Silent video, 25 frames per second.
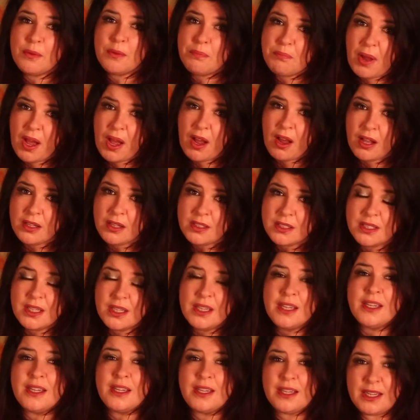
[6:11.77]
But
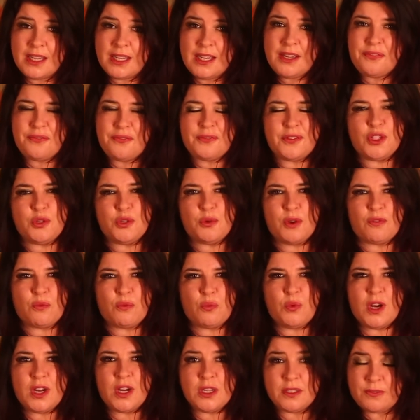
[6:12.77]
if you have
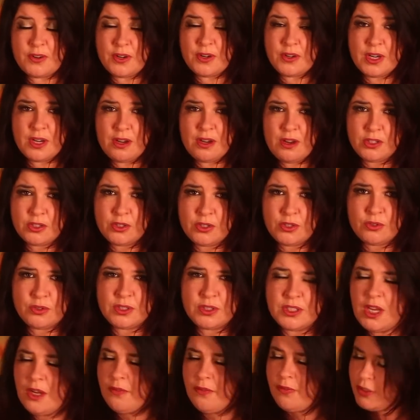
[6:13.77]
worked very hard on
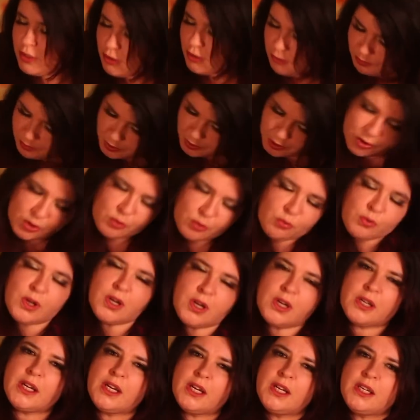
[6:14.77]
yourself and you've put the
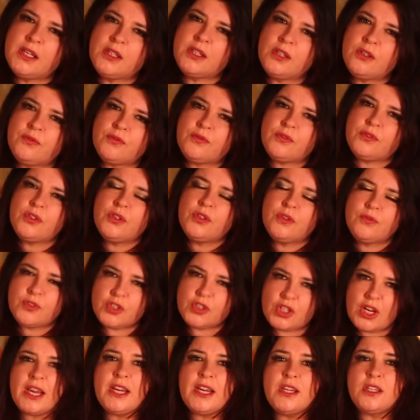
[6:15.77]
work in and you've
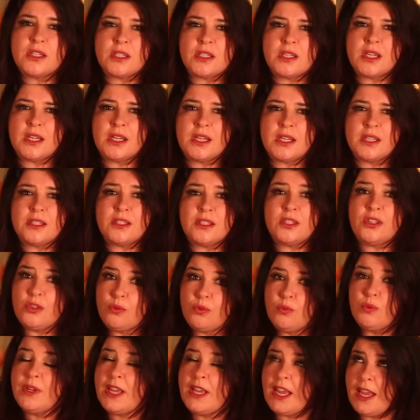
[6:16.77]
changed things,
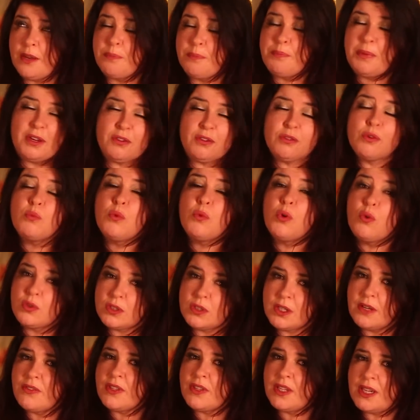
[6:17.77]
you will get a big reward
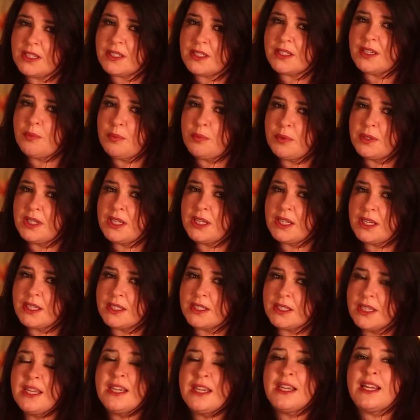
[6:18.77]
over the next couple of
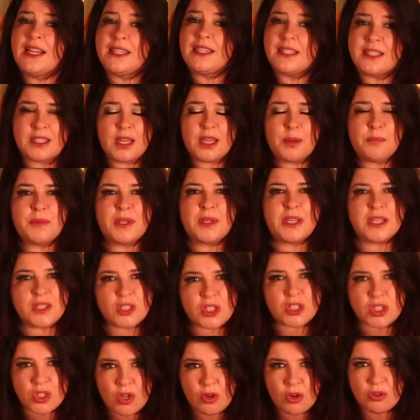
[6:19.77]
years, and something
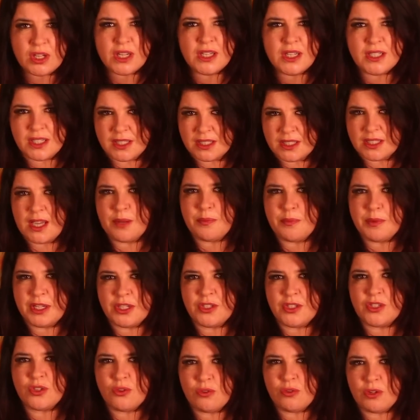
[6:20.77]
solid is coming
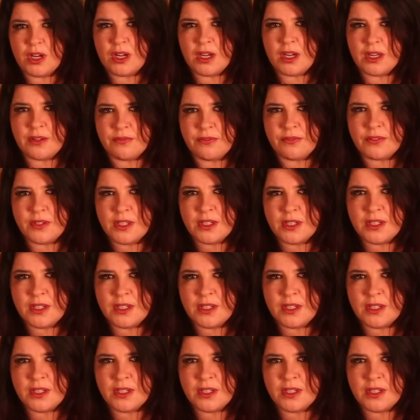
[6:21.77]
into your life.